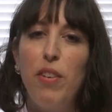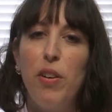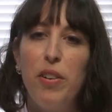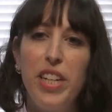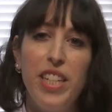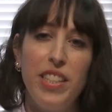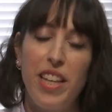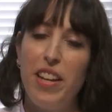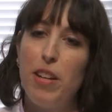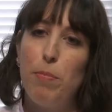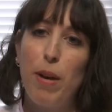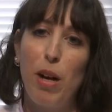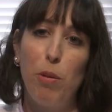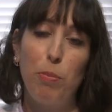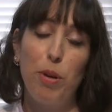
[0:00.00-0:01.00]
already sent a
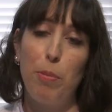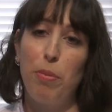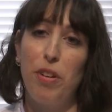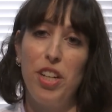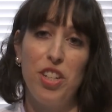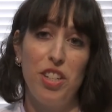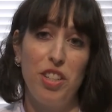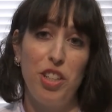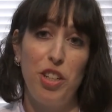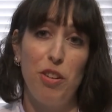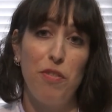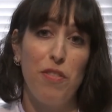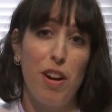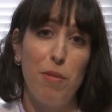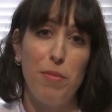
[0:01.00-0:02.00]
bowel preparation to your
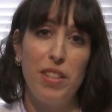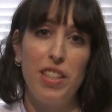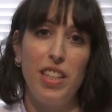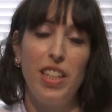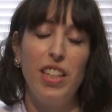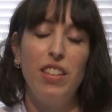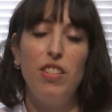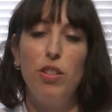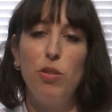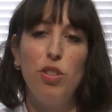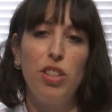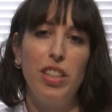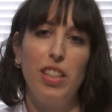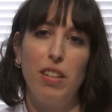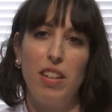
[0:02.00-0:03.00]
pharmacy. It's
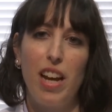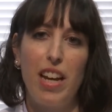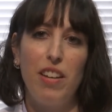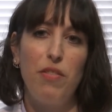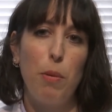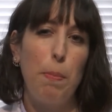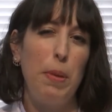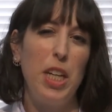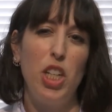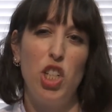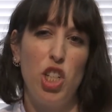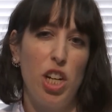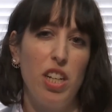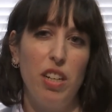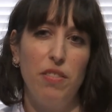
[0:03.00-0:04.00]
usually a kind of a big
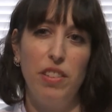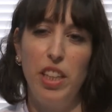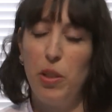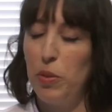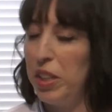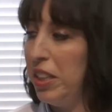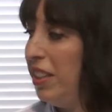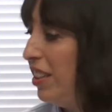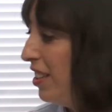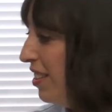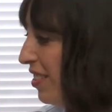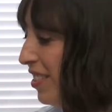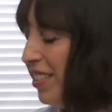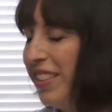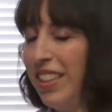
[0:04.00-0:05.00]
jug of liquid,
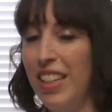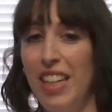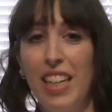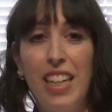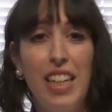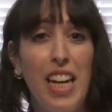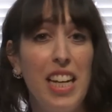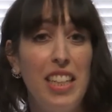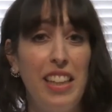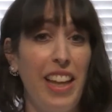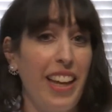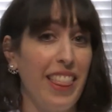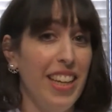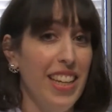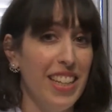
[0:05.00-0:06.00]
kind of
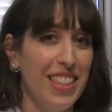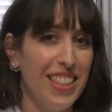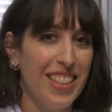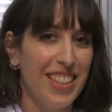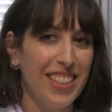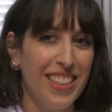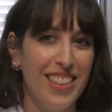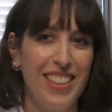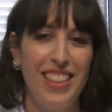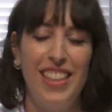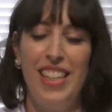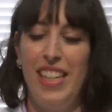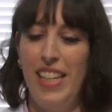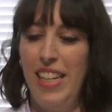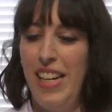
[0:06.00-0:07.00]
like this.
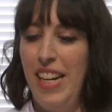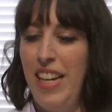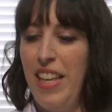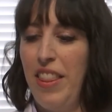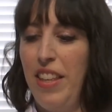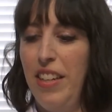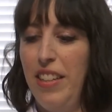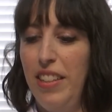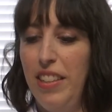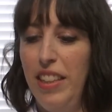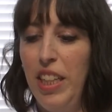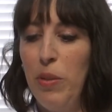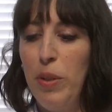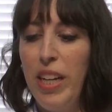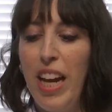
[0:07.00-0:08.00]
The
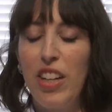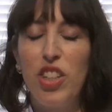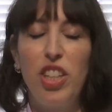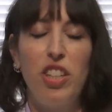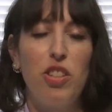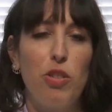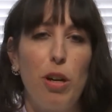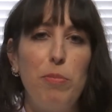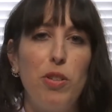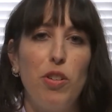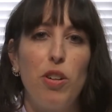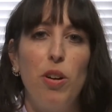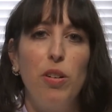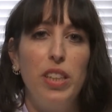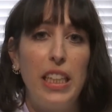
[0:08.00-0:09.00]
liquid actually scrubs your
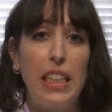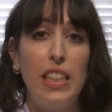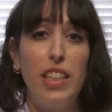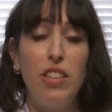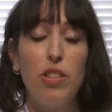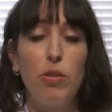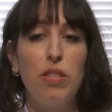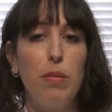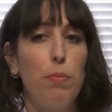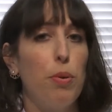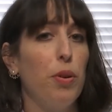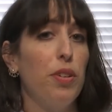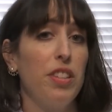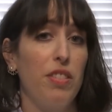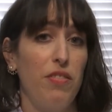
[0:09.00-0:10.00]
colon clean, so it's
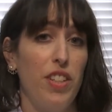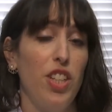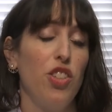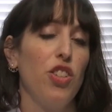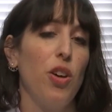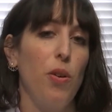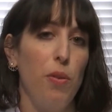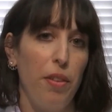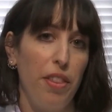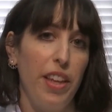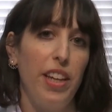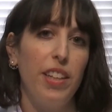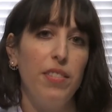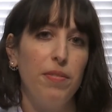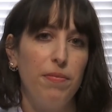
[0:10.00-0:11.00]
important to finish the whole thing.